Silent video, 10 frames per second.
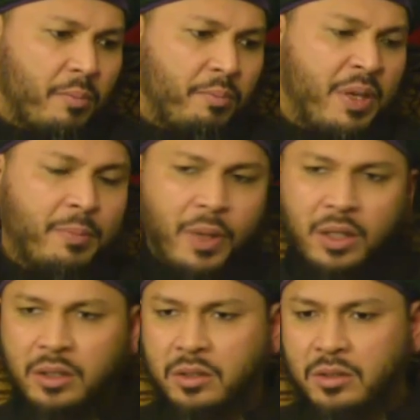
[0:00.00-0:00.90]

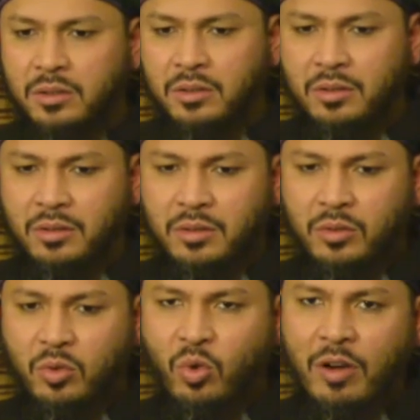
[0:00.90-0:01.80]
people
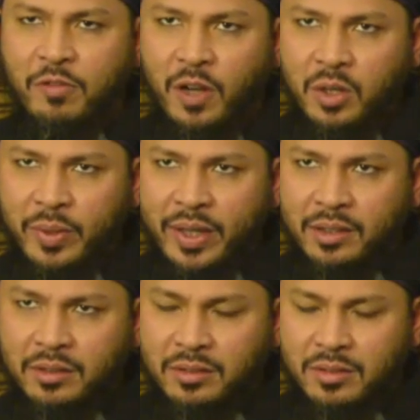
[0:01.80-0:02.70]
who are following
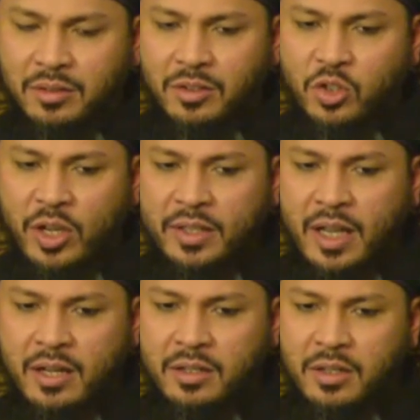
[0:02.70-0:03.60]

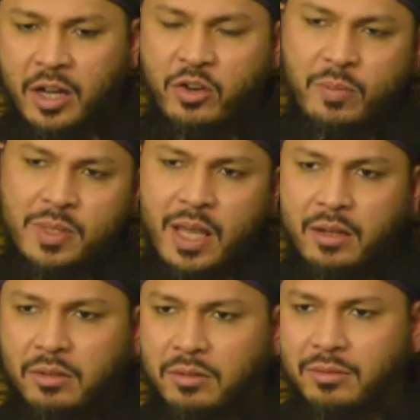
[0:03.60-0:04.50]
shaitan 100%.
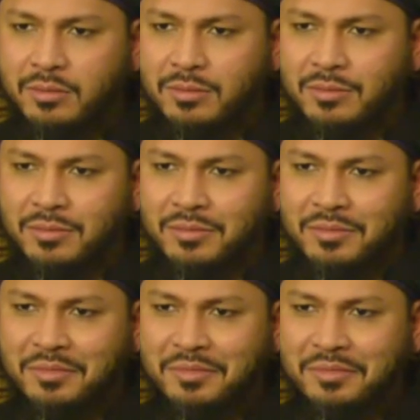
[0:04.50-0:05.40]

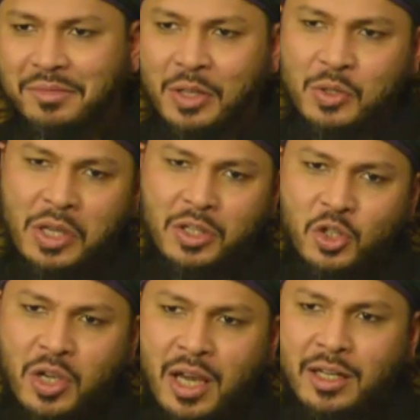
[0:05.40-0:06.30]
They are saying the
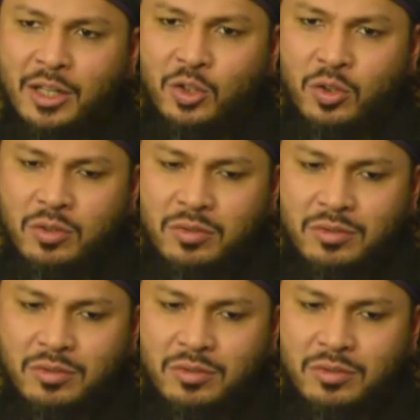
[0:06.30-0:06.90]
shahadat, no?